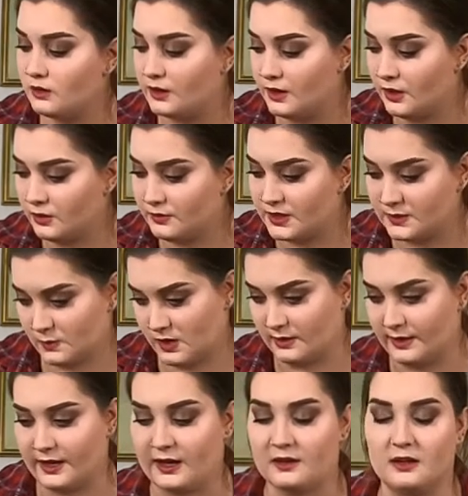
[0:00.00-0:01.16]
The other reason why I
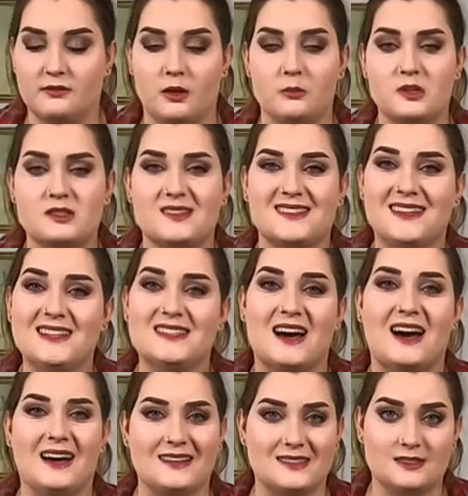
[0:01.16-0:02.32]
like a half helmet is because it gets
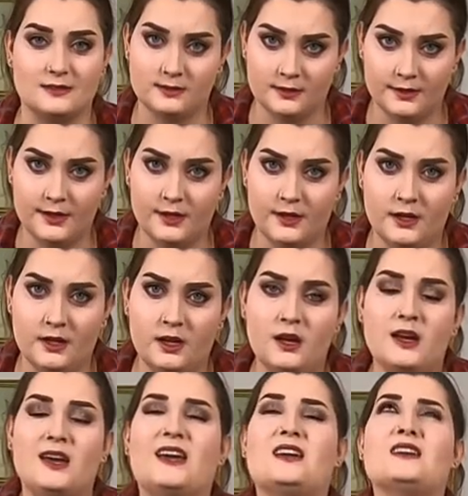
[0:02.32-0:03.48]
hot.
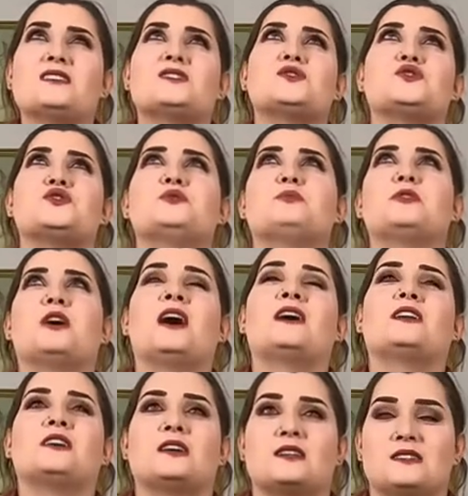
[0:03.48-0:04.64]
It gets super hot
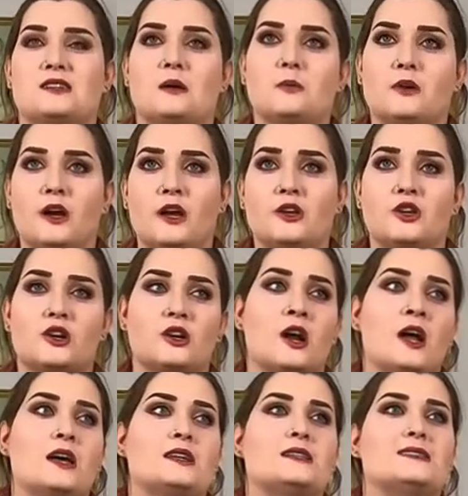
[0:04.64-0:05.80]
during the summer and you're
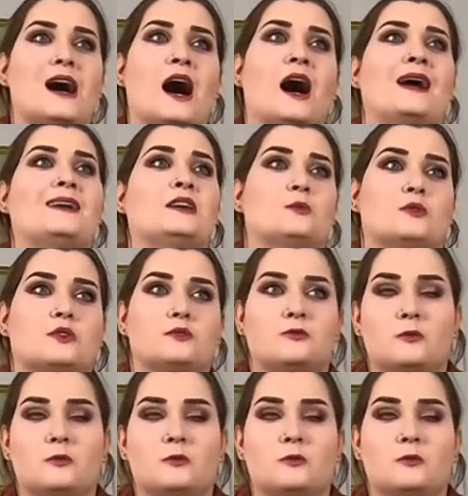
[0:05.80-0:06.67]
dying with a